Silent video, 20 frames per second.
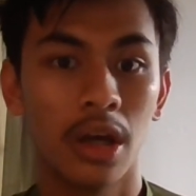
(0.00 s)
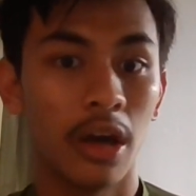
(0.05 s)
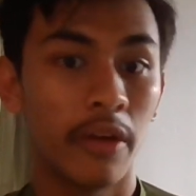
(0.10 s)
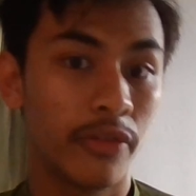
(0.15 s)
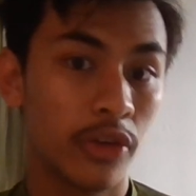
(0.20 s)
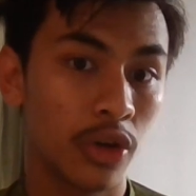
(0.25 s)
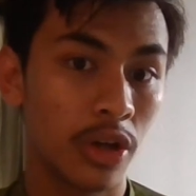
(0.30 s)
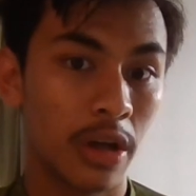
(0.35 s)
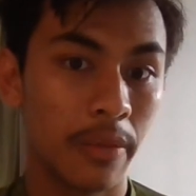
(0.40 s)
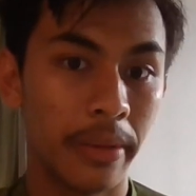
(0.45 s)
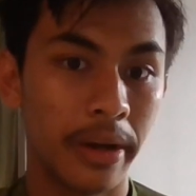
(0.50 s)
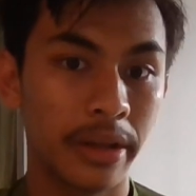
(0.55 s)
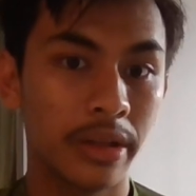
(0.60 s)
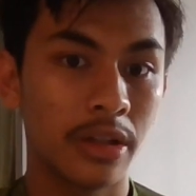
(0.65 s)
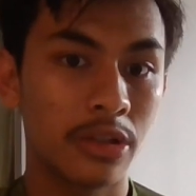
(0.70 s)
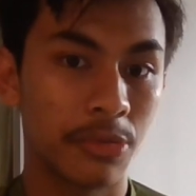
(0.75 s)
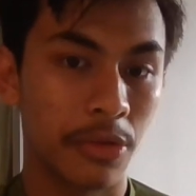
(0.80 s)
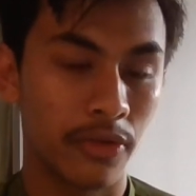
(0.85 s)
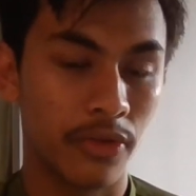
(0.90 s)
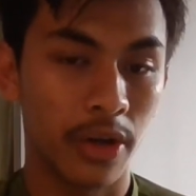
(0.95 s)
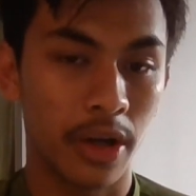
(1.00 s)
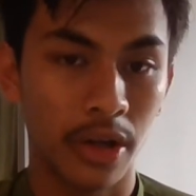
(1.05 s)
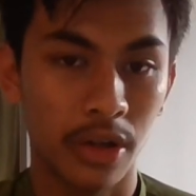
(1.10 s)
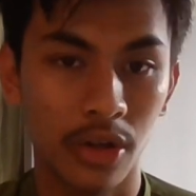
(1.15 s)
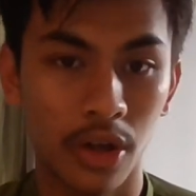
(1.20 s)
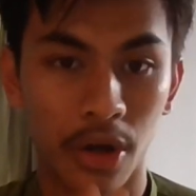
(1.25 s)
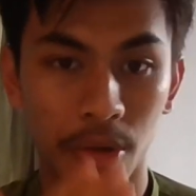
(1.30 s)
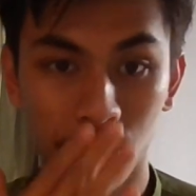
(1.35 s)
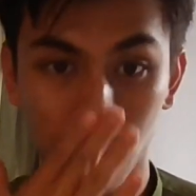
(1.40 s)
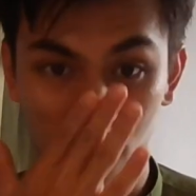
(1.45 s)
A few rebuttals before I
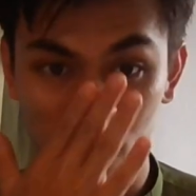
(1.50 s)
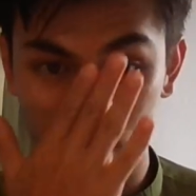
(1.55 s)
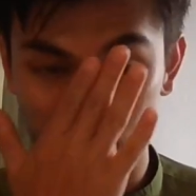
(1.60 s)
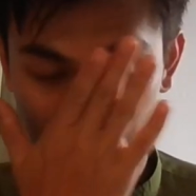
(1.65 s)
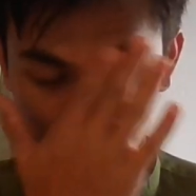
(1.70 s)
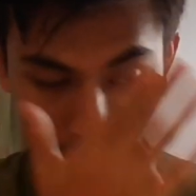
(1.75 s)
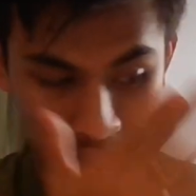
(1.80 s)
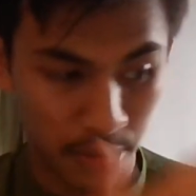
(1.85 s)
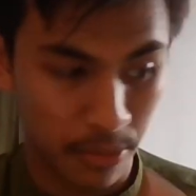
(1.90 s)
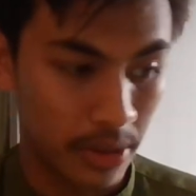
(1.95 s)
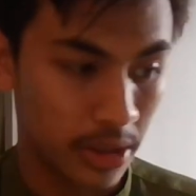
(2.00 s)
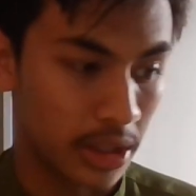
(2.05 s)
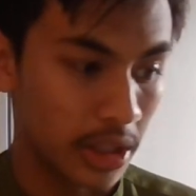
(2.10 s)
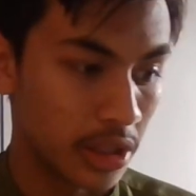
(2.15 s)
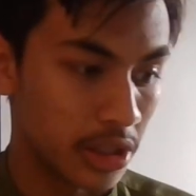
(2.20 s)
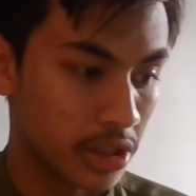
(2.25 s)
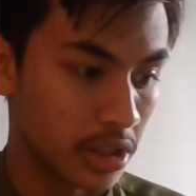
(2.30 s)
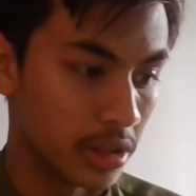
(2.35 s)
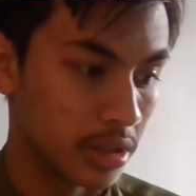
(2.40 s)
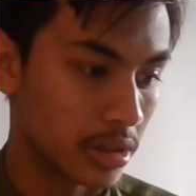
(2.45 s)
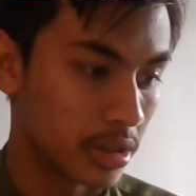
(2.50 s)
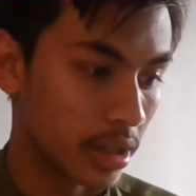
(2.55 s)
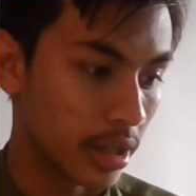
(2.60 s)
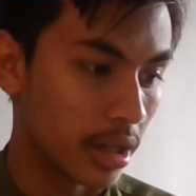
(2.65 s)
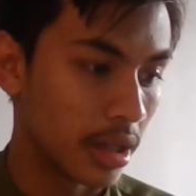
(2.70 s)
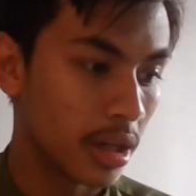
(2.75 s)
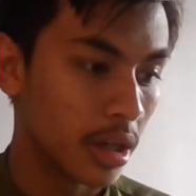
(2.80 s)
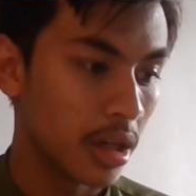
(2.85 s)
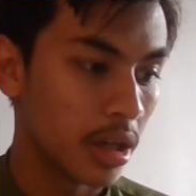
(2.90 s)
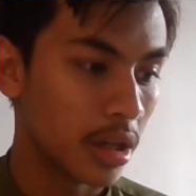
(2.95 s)
go on to my argumentations,
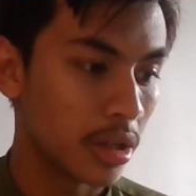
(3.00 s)
right?